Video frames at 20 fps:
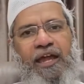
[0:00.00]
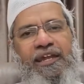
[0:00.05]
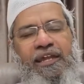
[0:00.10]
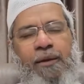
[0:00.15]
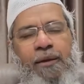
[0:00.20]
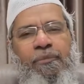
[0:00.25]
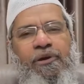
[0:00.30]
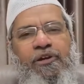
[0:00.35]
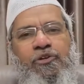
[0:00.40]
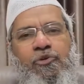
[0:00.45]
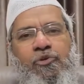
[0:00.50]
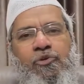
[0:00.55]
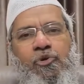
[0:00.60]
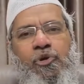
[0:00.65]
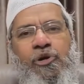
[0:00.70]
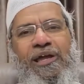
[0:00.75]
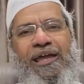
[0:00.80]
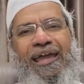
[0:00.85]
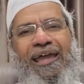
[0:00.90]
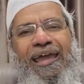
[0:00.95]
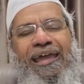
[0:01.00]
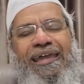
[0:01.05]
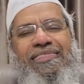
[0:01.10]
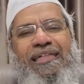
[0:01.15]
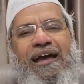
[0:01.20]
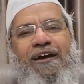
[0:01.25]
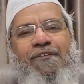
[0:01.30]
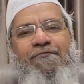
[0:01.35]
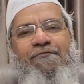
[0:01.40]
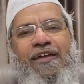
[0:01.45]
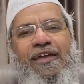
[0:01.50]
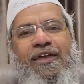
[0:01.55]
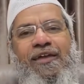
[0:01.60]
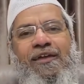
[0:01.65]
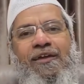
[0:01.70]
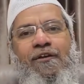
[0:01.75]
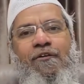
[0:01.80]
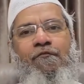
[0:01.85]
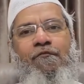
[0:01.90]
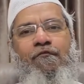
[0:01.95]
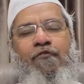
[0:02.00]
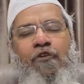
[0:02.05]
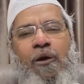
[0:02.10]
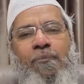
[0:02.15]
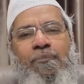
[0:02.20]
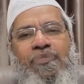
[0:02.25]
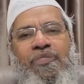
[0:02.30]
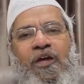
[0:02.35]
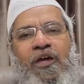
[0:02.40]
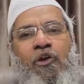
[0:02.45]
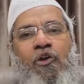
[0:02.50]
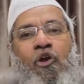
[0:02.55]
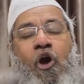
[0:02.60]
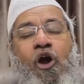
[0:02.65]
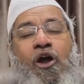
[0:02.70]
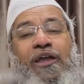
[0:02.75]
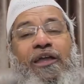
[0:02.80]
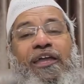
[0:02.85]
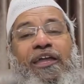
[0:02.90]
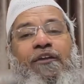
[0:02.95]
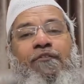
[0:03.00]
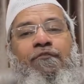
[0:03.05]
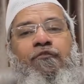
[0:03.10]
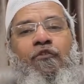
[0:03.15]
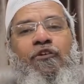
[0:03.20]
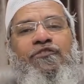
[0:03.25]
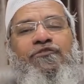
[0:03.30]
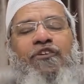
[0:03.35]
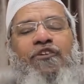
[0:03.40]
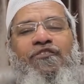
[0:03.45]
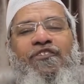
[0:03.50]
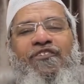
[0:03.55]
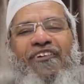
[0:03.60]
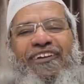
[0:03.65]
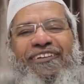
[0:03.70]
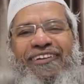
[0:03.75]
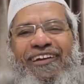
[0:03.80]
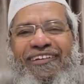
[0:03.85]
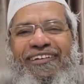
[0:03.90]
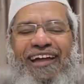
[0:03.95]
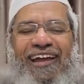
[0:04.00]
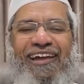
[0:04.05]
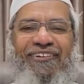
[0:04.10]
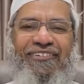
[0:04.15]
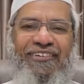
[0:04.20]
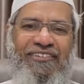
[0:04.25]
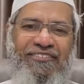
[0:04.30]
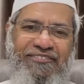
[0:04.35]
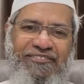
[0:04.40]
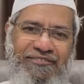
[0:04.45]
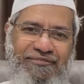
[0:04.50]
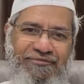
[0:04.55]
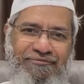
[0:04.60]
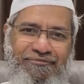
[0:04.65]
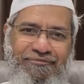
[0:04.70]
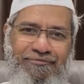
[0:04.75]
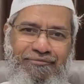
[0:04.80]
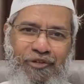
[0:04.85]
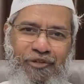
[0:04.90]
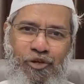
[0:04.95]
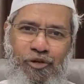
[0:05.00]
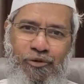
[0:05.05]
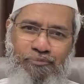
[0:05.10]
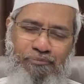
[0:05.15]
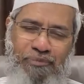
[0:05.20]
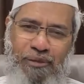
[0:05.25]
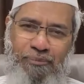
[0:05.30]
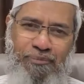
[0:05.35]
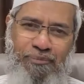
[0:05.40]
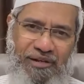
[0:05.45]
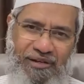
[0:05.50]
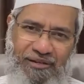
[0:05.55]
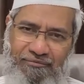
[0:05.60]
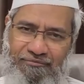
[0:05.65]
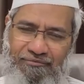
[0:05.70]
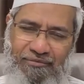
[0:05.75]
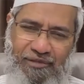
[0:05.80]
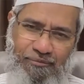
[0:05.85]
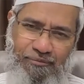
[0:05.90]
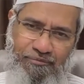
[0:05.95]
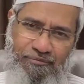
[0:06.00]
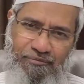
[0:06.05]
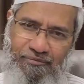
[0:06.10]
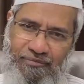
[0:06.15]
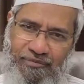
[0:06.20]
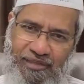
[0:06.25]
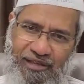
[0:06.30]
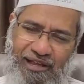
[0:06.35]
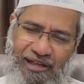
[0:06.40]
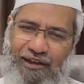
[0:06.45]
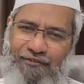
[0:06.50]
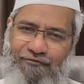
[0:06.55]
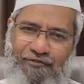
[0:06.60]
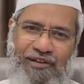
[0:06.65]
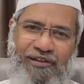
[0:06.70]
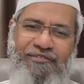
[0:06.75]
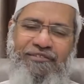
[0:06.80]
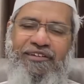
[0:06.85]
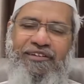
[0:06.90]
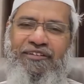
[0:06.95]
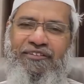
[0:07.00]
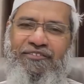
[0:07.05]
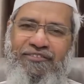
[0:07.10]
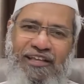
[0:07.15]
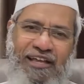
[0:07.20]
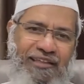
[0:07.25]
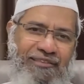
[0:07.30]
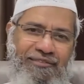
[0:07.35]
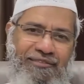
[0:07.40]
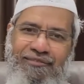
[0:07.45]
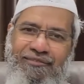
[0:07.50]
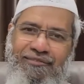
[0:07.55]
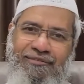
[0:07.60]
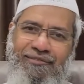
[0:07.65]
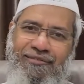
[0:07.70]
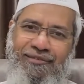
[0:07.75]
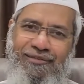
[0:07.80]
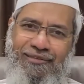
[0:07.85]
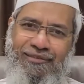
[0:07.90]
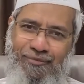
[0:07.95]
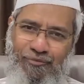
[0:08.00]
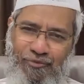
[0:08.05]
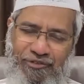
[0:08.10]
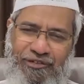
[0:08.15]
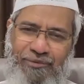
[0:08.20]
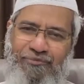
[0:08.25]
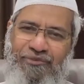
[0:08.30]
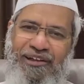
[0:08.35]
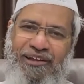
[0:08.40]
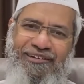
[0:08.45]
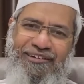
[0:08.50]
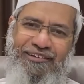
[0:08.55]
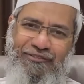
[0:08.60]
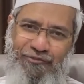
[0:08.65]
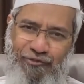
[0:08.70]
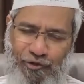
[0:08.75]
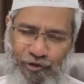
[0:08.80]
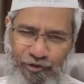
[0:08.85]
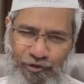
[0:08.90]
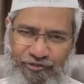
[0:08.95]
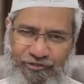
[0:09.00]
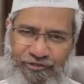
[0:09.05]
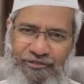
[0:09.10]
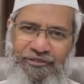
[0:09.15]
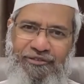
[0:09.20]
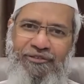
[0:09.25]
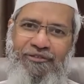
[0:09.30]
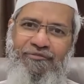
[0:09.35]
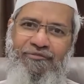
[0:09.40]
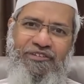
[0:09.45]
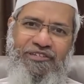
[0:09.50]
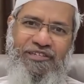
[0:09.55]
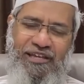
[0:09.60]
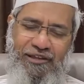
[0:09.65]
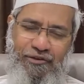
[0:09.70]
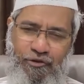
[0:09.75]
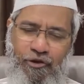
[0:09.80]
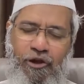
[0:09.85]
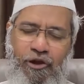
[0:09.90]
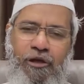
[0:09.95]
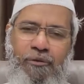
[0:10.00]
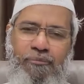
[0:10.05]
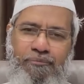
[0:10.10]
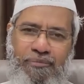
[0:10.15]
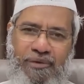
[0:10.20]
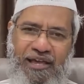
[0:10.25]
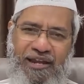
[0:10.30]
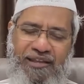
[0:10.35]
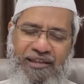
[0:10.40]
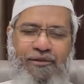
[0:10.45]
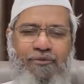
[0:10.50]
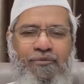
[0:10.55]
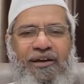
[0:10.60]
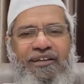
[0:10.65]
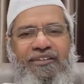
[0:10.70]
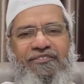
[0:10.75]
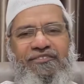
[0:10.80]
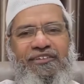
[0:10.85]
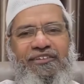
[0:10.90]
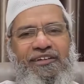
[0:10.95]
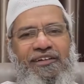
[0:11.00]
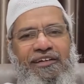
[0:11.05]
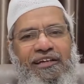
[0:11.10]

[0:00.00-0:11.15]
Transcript: Number two, it's away from the wrong influence of the Western countries. You know, people, the, the Gulf countries and Muslim countries close, which are in Europe and otherwise,